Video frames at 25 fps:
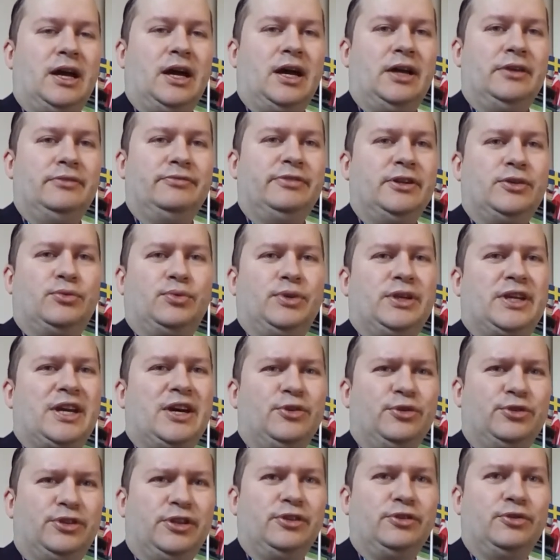I think we
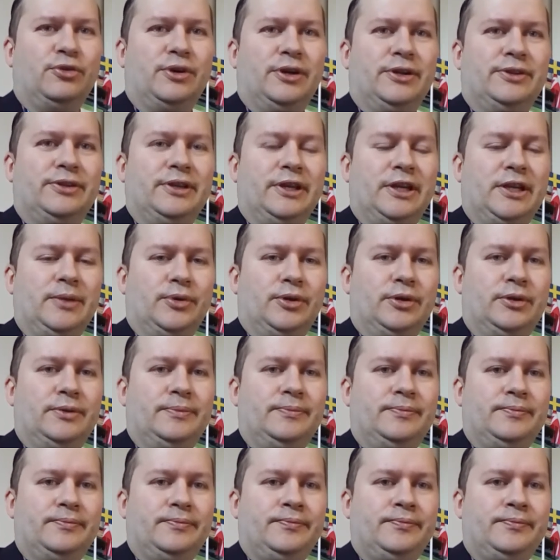cannot ignore it anymore.